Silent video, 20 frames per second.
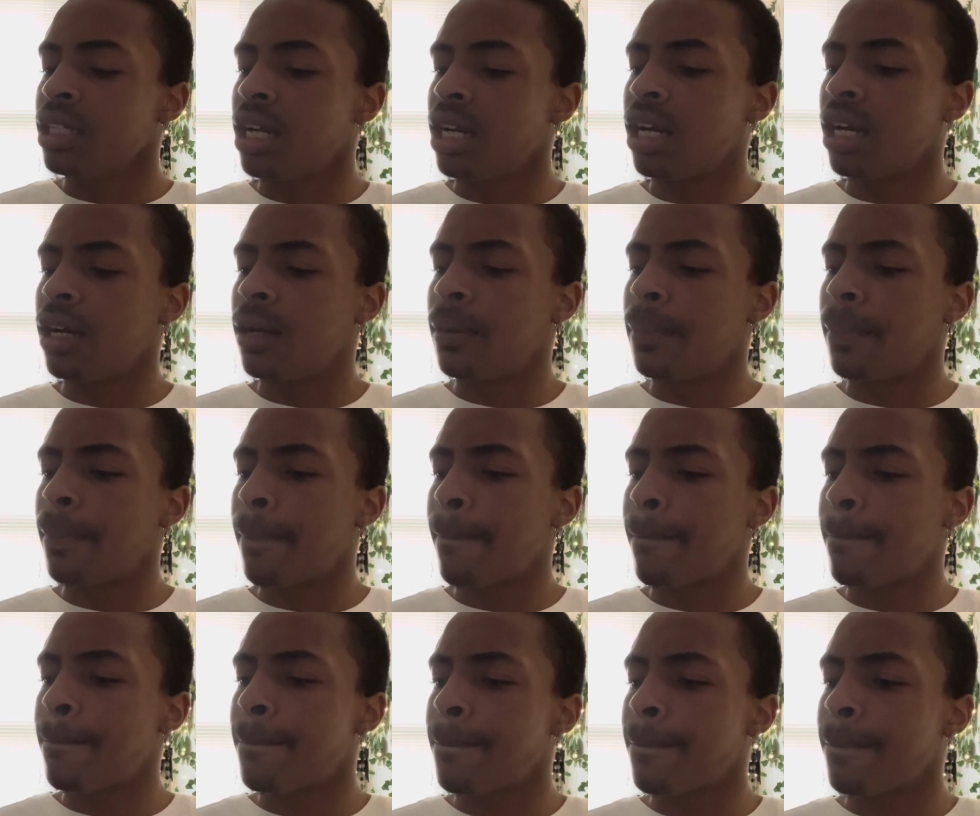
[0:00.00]
And
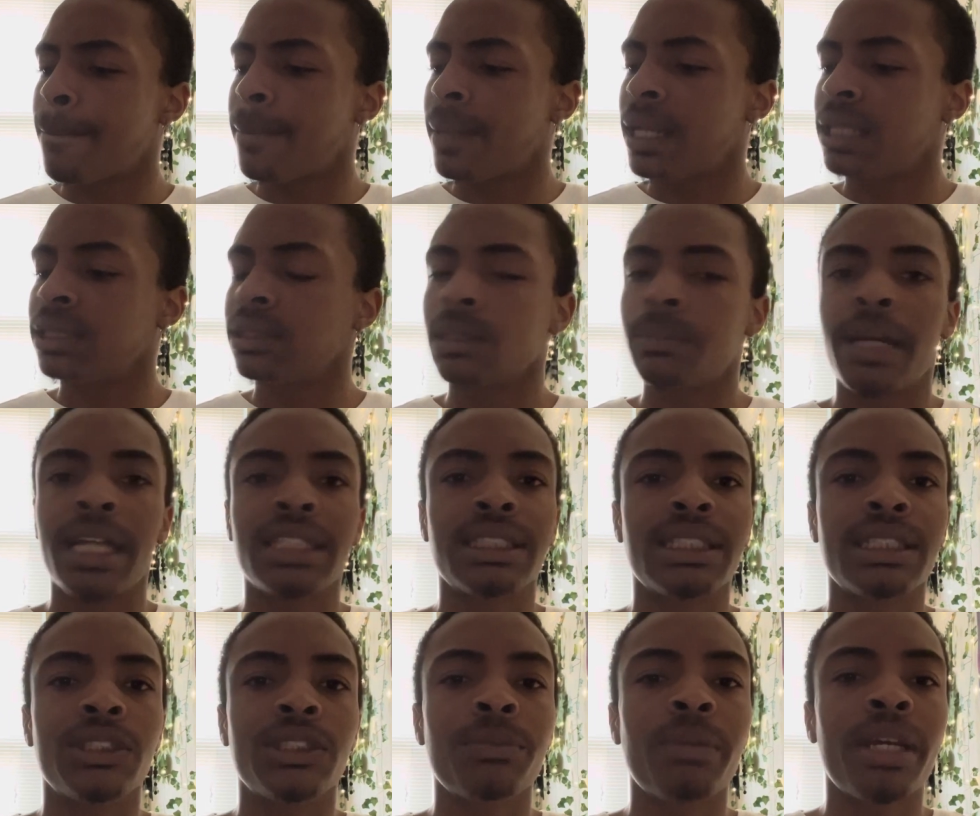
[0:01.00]
so
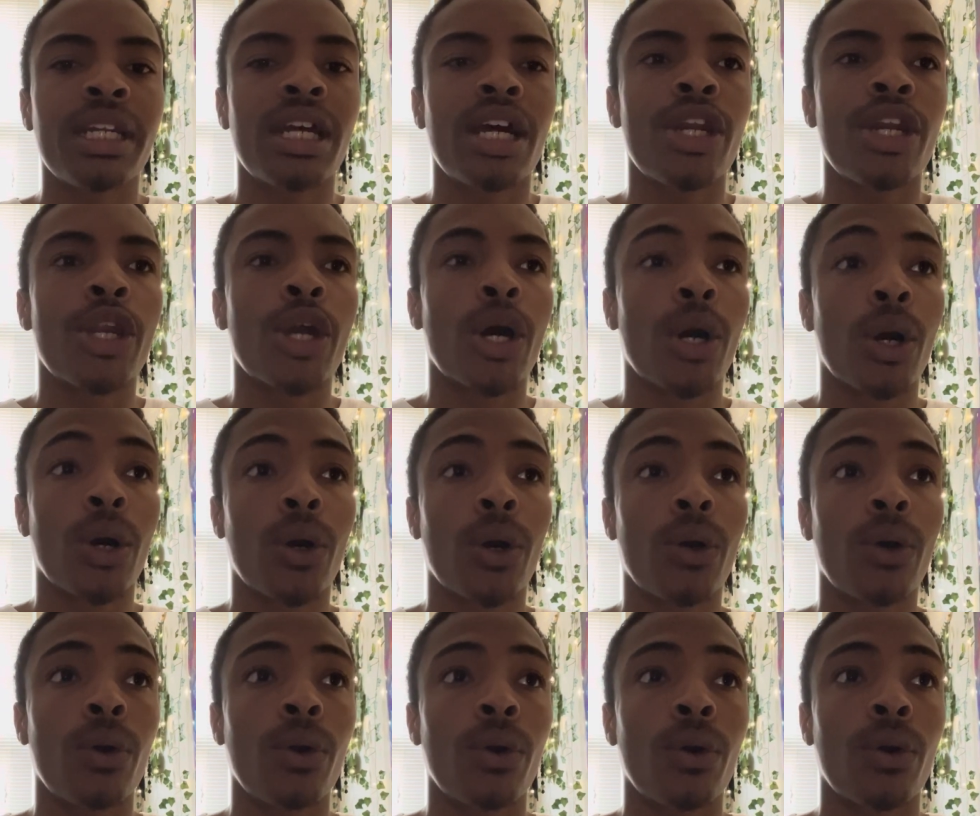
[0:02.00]
Pisces, you may not
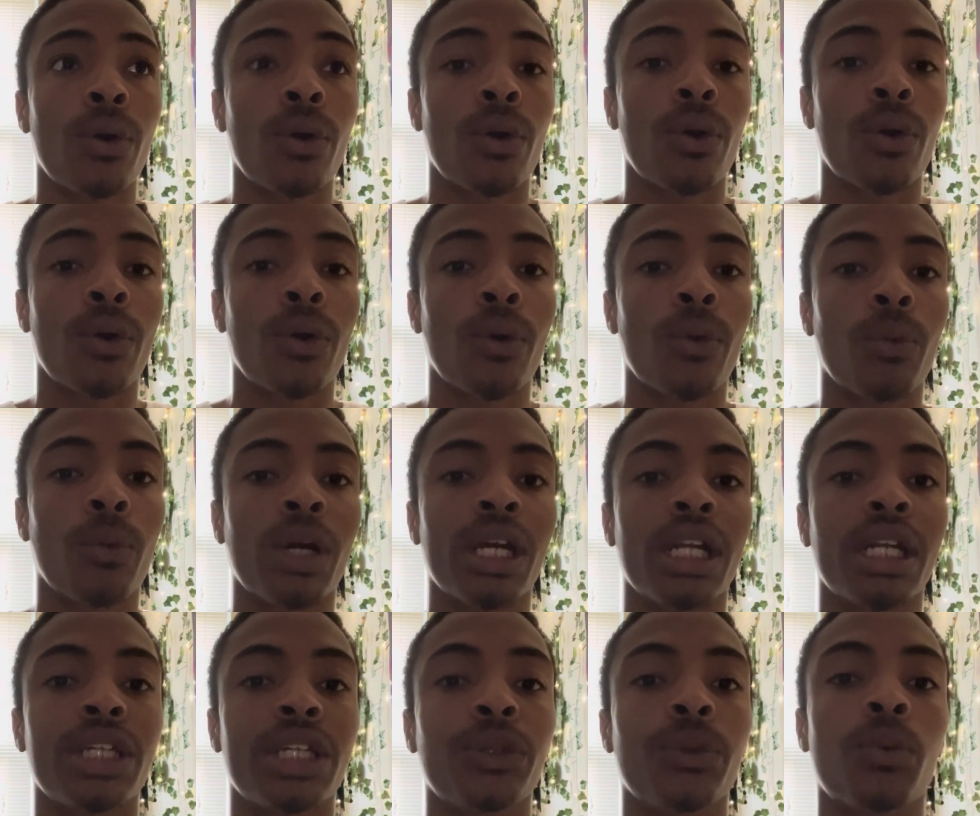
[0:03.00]
know
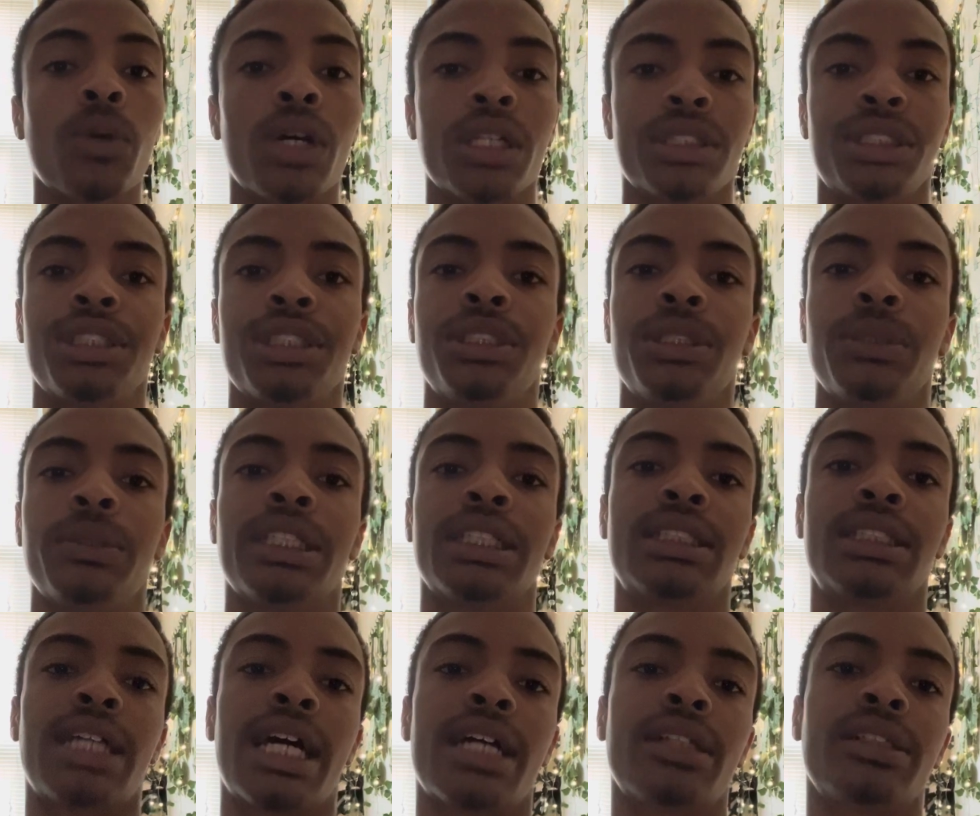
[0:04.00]
what you want to do
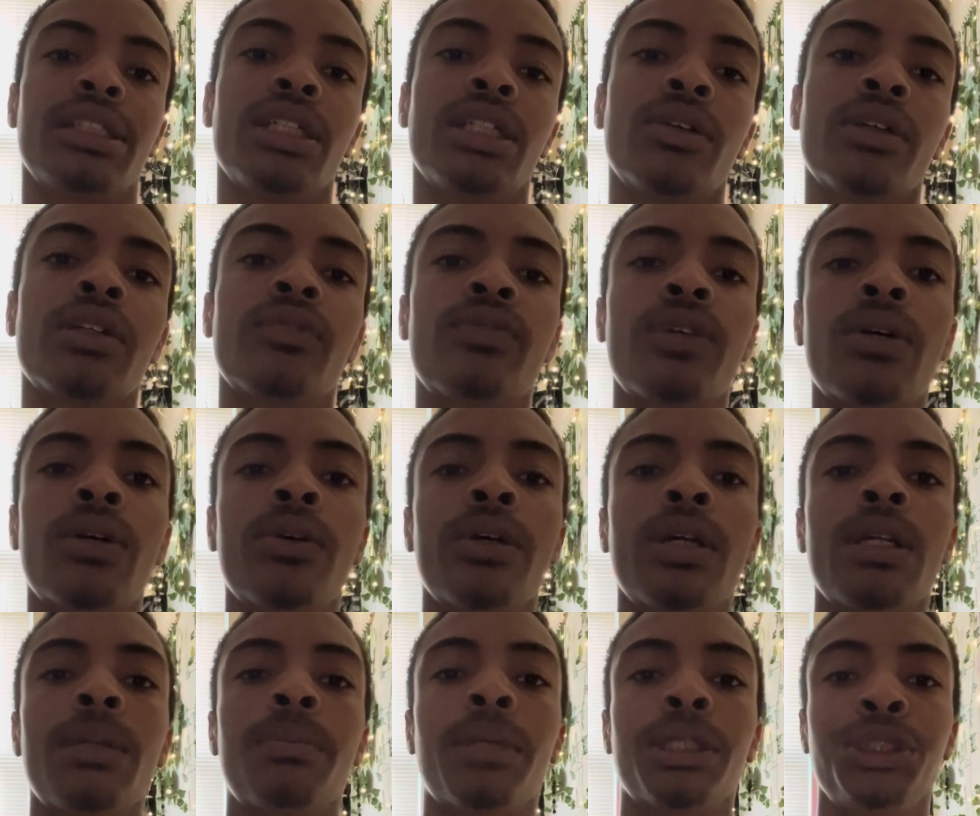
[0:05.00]
exactly going
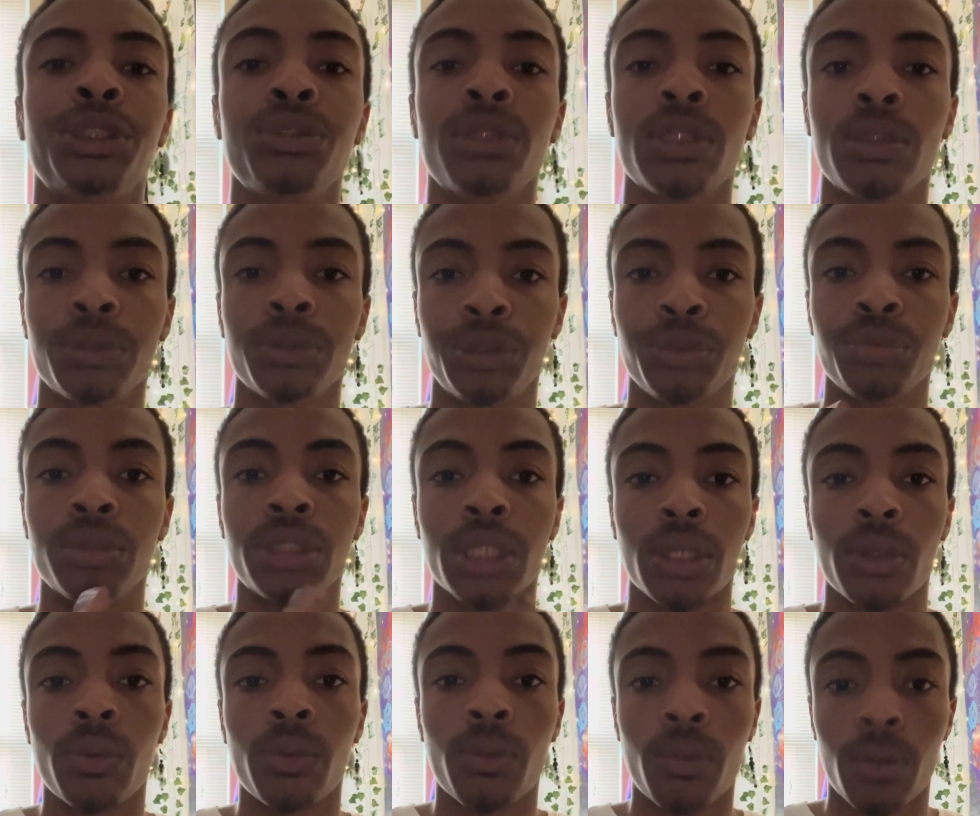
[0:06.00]
forward, but you know what you
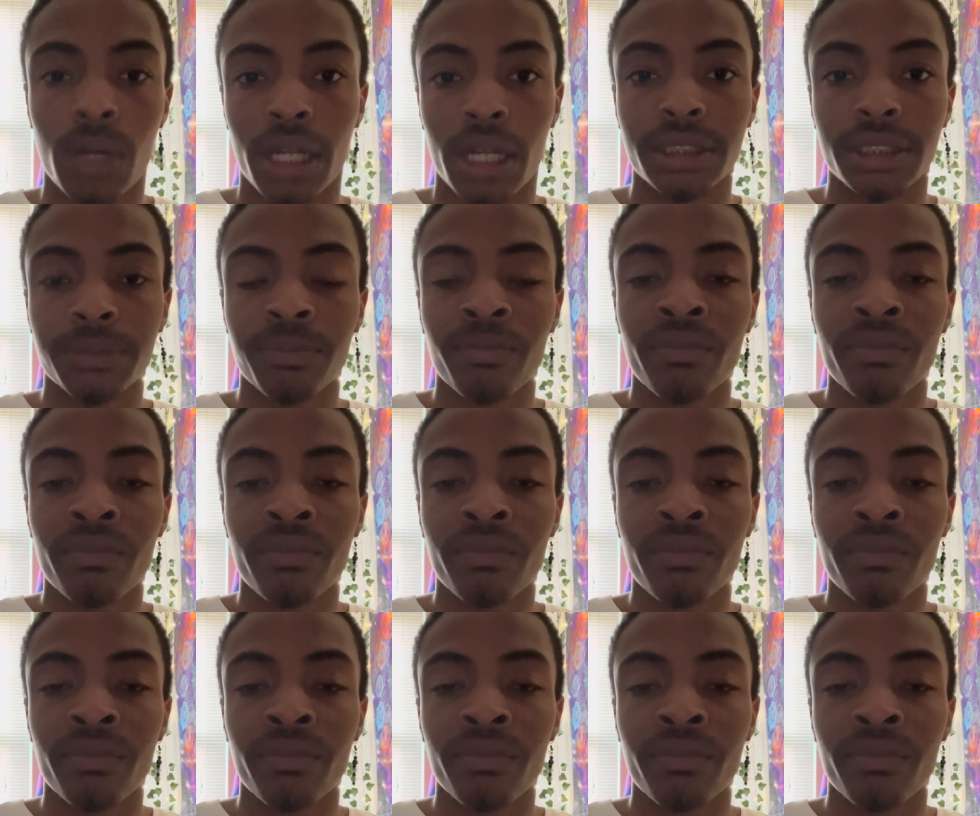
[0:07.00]
don't want.